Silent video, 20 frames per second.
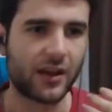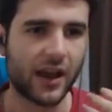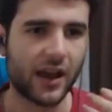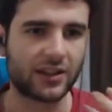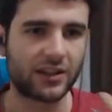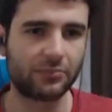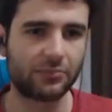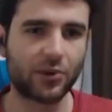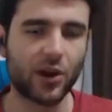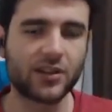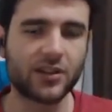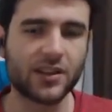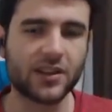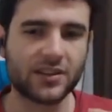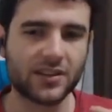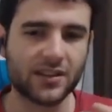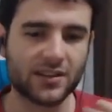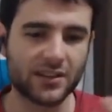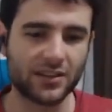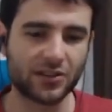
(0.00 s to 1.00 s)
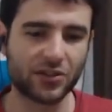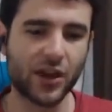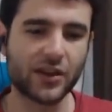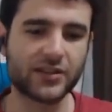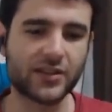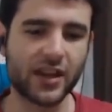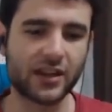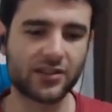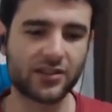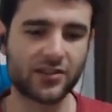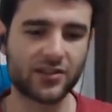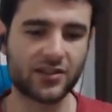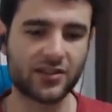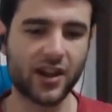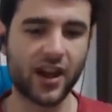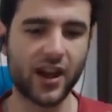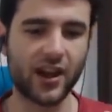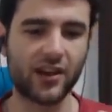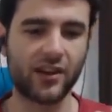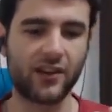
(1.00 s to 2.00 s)
that actually processes these transactions in the
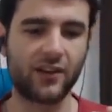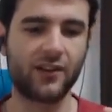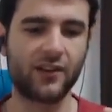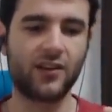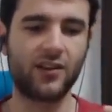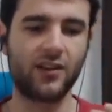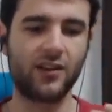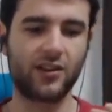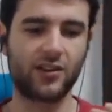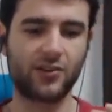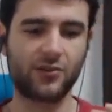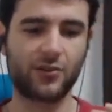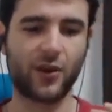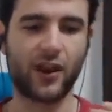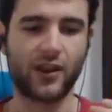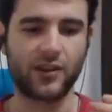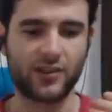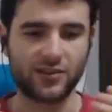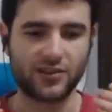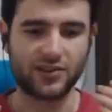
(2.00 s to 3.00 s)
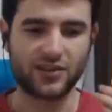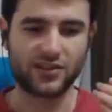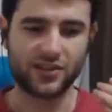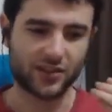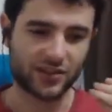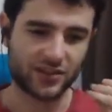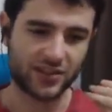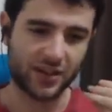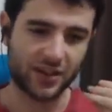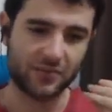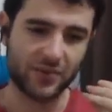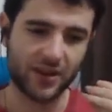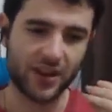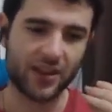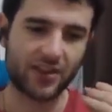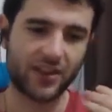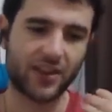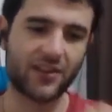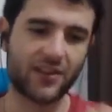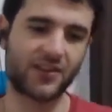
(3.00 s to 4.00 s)
sky, right? There's somebody
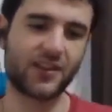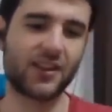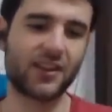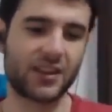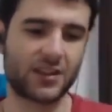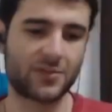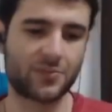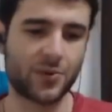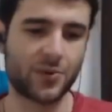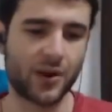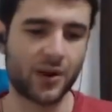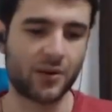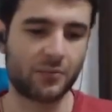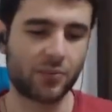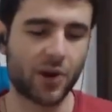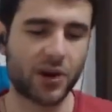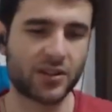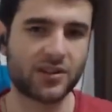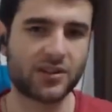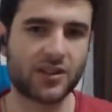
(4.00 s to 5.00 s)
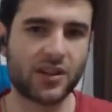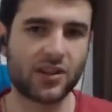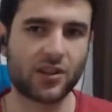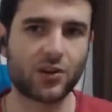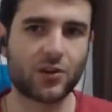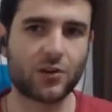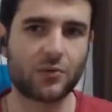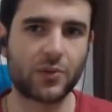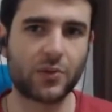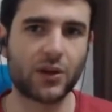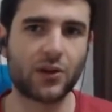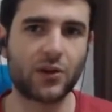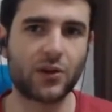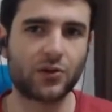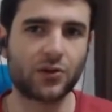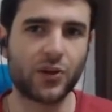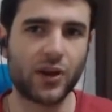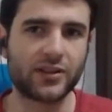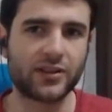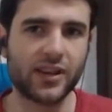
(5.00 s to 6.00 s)
at the end of the day that's processing your
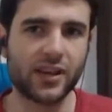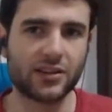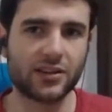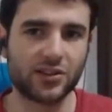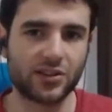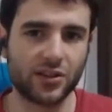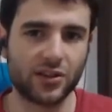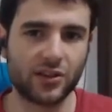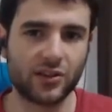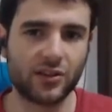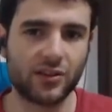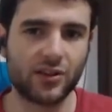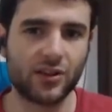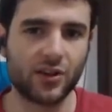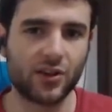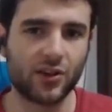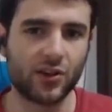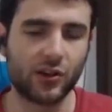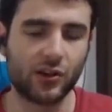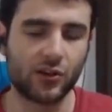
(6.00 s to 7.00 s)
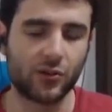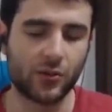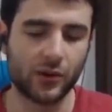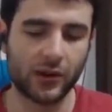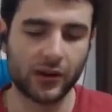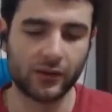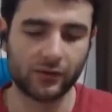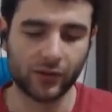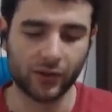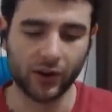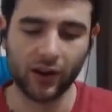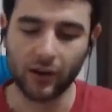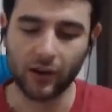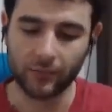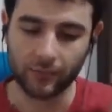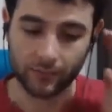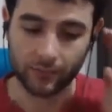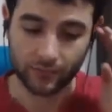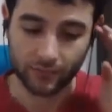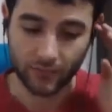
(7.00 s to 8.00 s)
Bitcoin transaction or whatever, right?
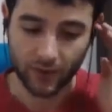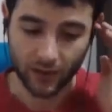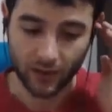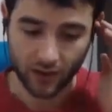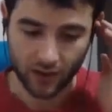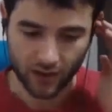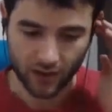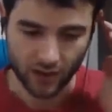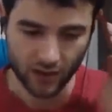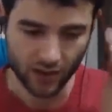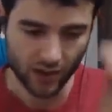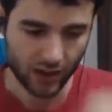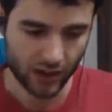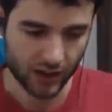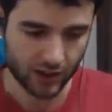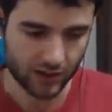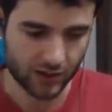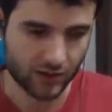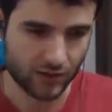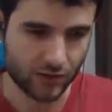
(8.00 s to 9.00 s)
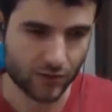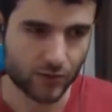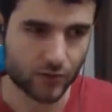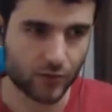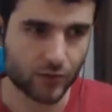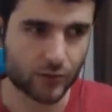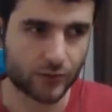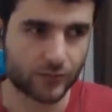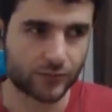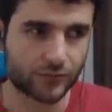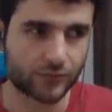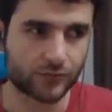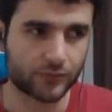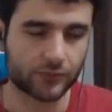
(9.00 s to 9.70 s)
And so